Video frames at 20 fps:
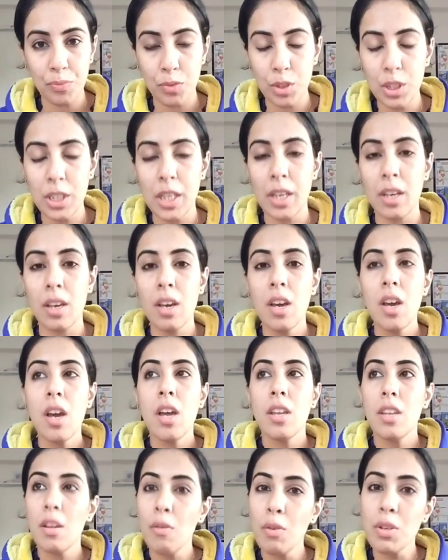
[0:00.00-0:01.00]
Okay,
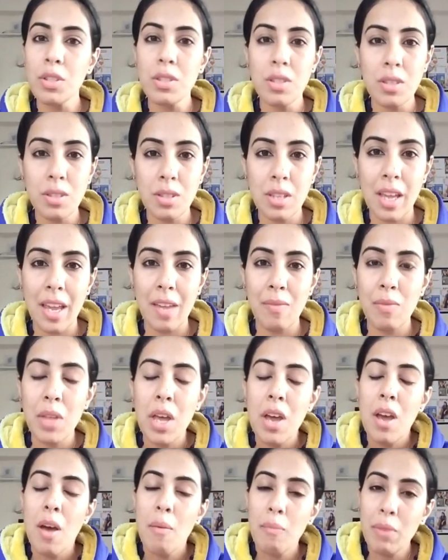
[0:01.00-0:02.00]
there was this time.
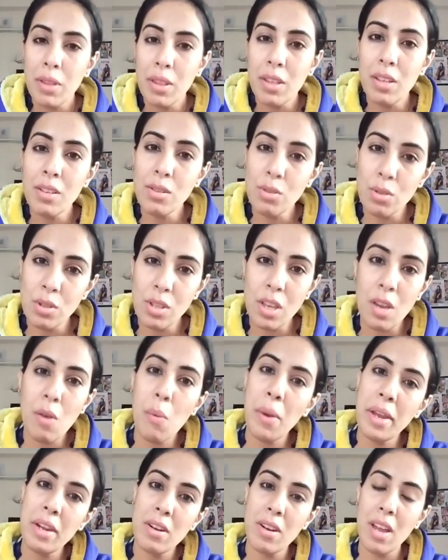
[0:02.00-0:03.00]
But then today,
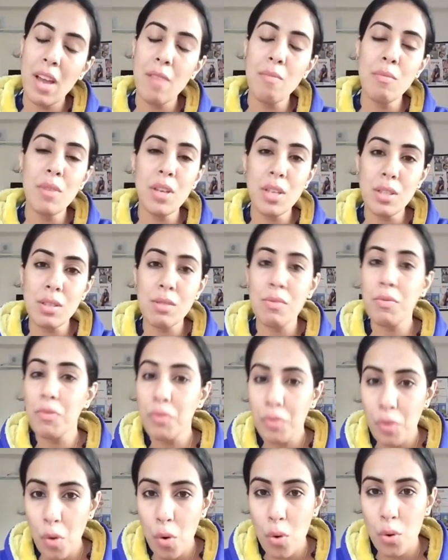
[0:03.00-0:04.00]
when Ram is
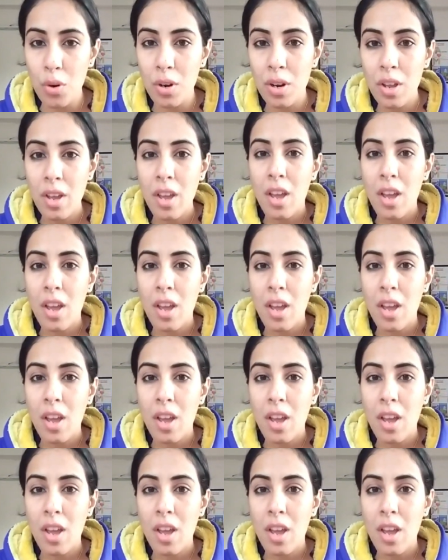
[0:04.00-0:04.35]
4,